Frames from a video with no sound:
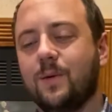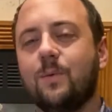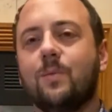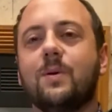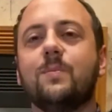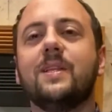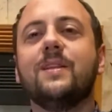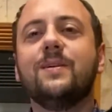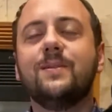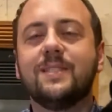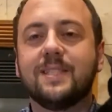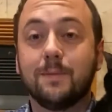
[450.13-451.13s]
When we
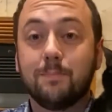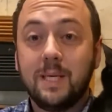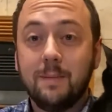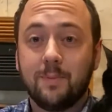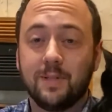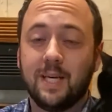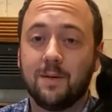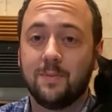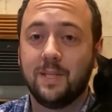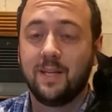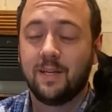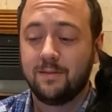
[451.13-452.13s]
lose the people that we
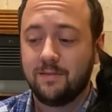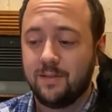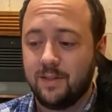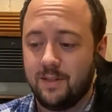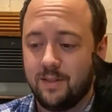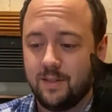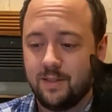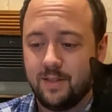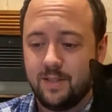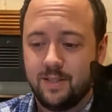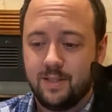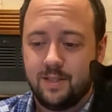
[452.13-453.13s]
love,
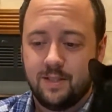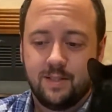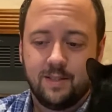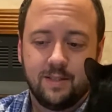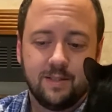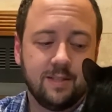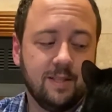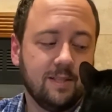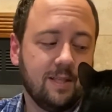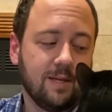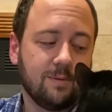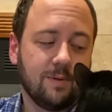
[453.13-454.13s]
just
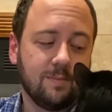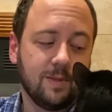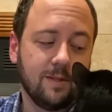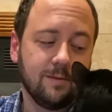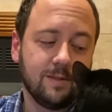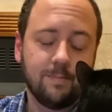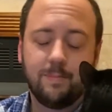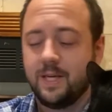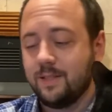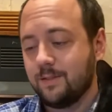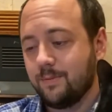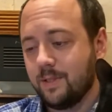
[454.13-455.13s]
like when we lose the
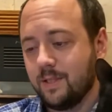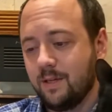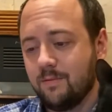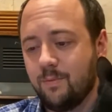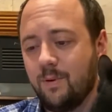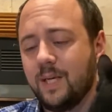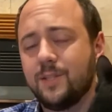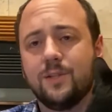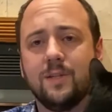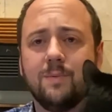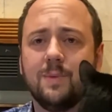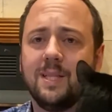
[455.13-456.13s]
pets we love, why
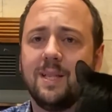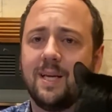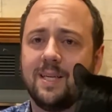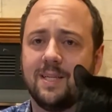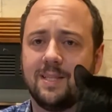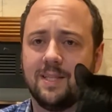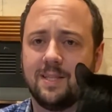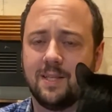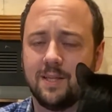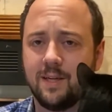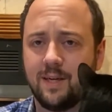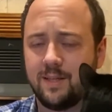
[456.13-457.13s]
should we like it that they're
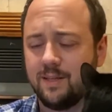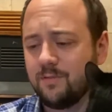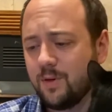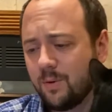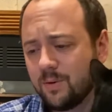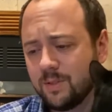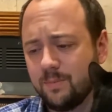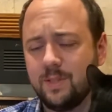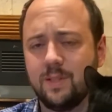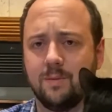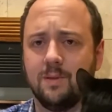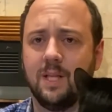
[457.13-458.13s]
gone? Of course we
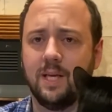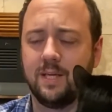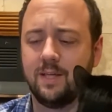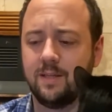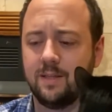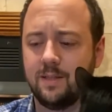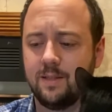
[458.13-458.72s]
don't like it.